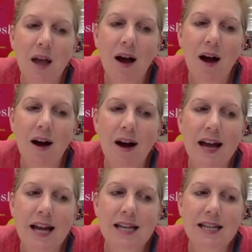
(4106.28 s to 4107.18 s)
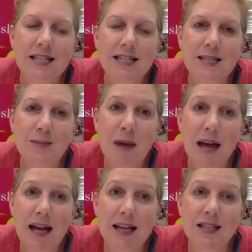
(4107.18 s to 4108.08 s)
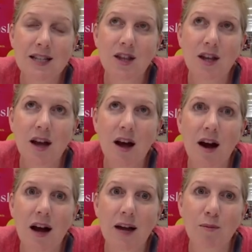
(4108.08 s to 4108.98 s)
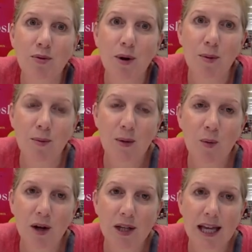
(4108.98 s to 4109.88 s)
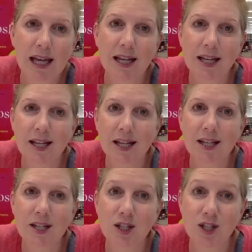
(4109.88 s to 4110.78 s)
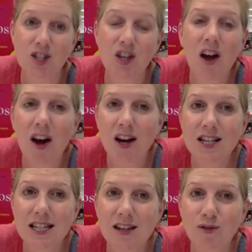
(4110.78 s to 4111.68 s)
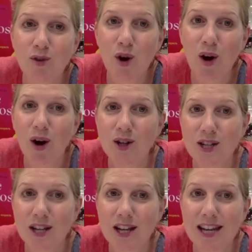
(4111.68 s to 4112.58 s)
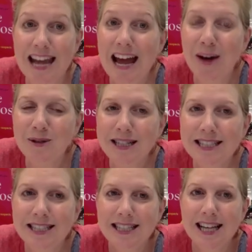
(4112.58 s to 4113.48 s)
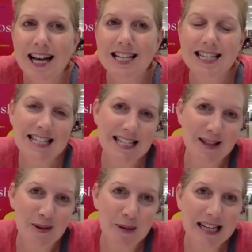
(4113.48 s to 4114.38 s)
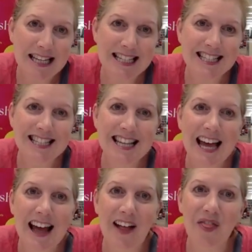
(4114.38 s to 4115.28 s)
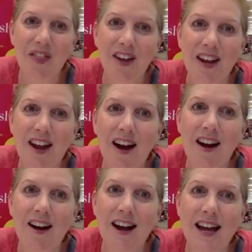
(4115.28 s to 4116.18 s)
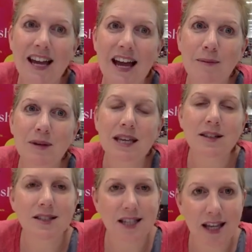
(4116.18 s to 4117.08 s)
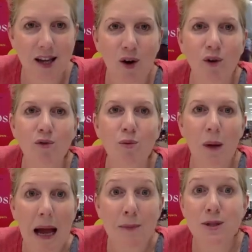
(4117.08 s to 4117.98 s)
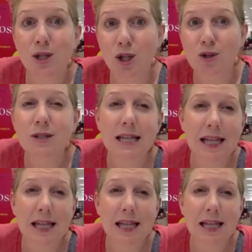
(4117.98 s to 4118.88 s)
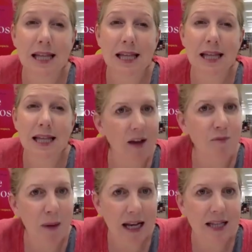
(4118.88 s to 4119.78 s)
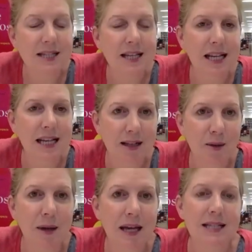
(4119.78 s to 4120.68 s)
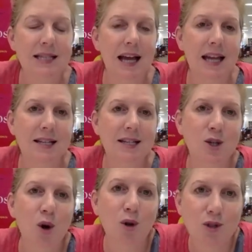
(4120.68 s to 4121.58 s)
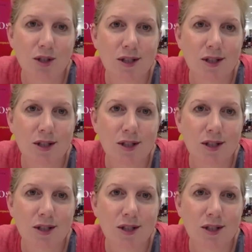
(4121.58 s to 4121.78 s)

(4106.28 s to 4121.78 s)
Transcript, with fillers: I suspect that I am probably working just as hard, if not harder now, as I did in the police, and that I am guilty of perhaps losing that work-life balance a little bit and not